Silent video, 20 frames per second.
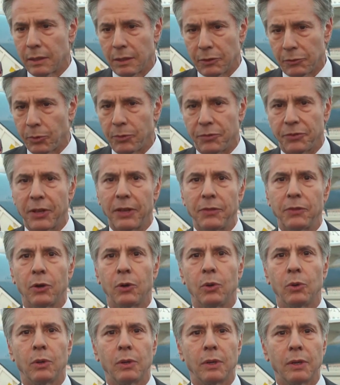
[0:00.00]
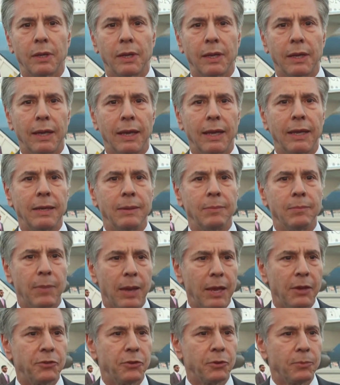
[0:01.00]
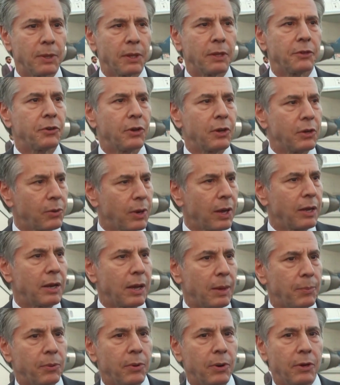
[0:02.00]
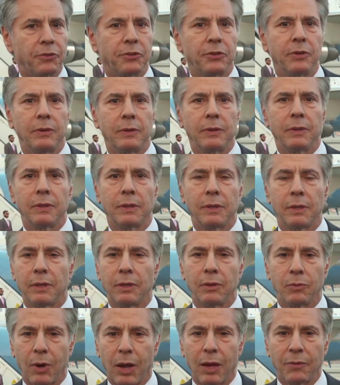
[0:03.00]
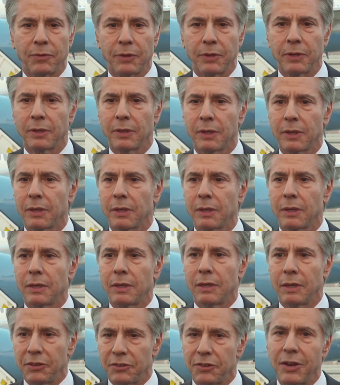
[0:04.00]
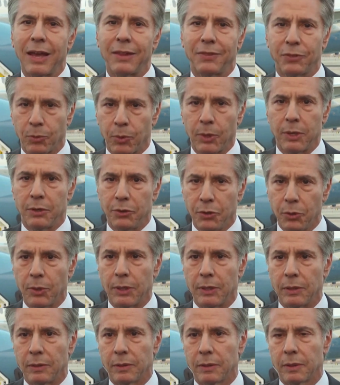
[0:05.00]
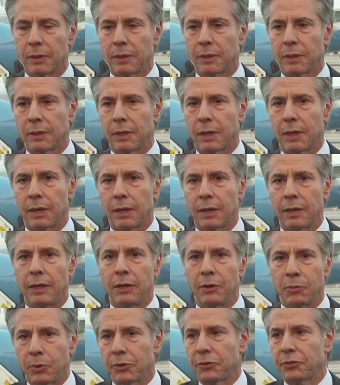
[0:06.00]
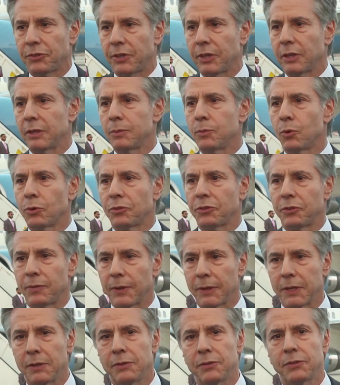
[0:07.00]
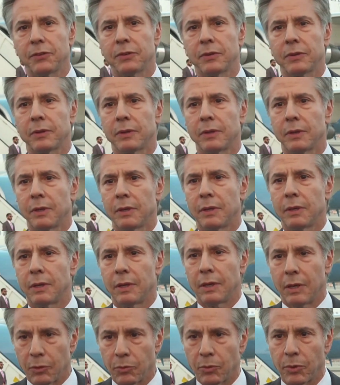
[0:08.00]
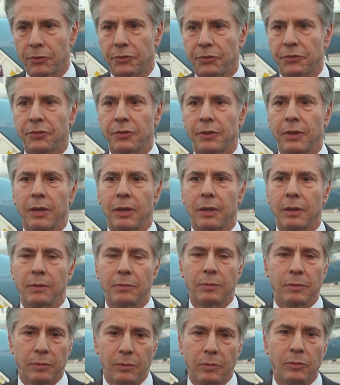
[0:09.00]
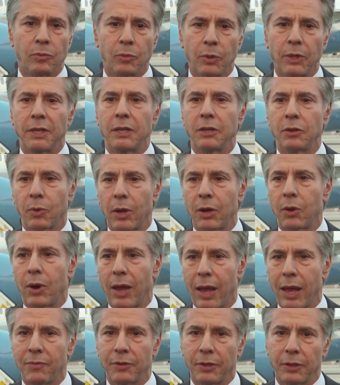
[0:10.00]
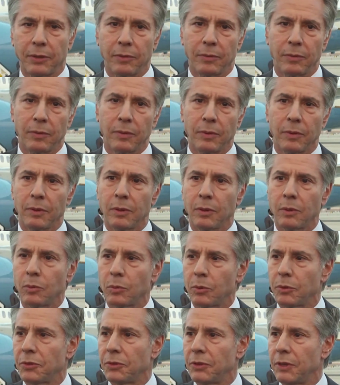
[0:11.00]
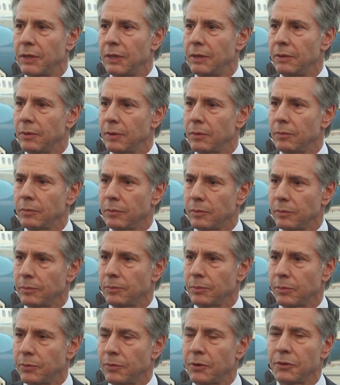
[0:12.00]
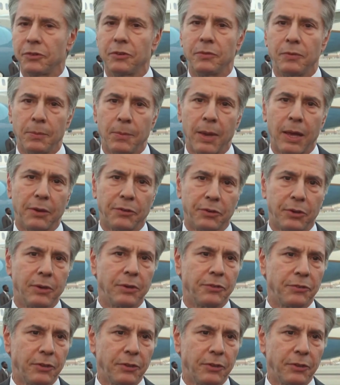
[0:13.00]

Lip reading: As we've said, though, a major military ground operation in Rafah is not the way to do it. It risks killing more civilians. It risks wreaking greater havoc with the provision of humanitarian